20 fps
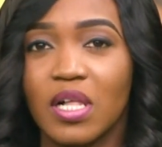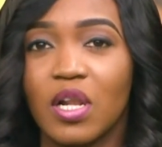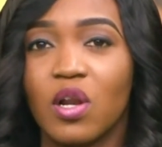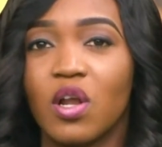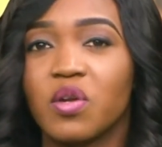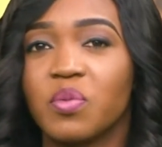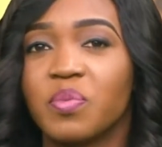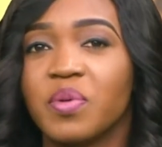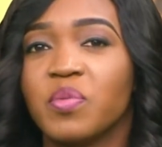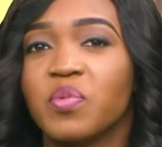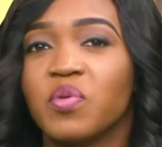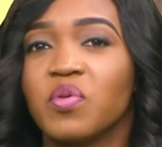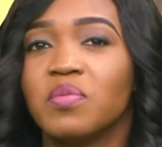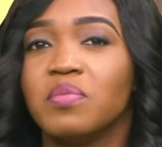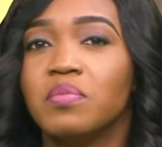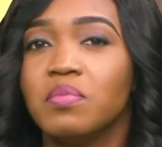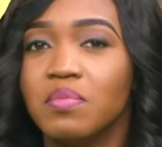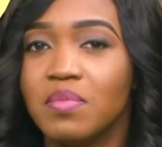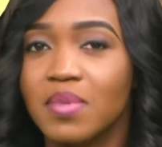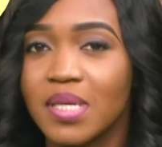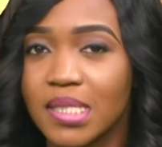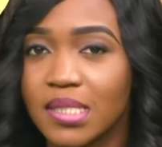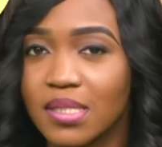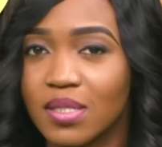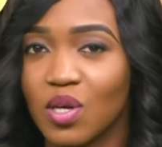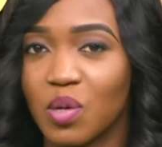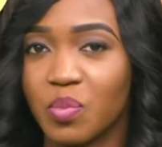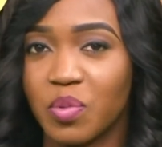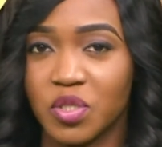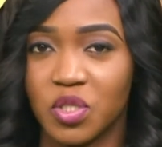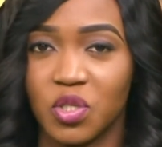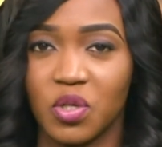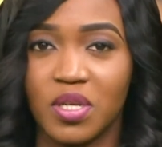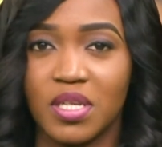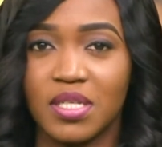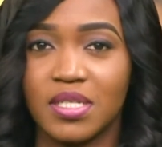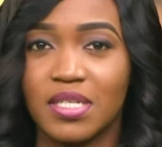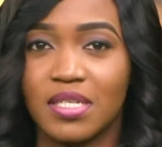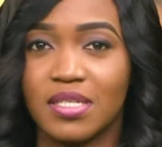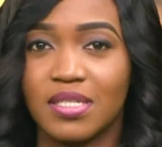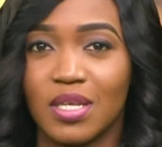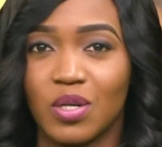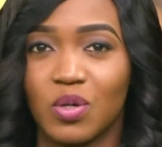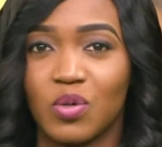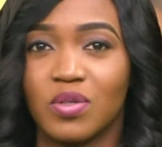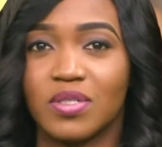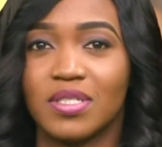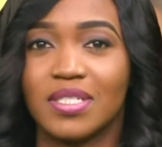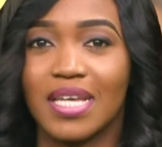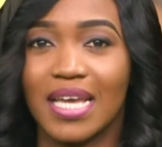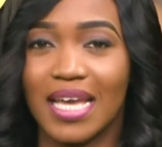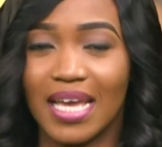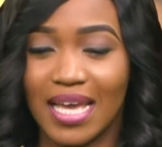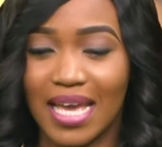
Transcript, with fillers: A lot of people miss the opportunities they could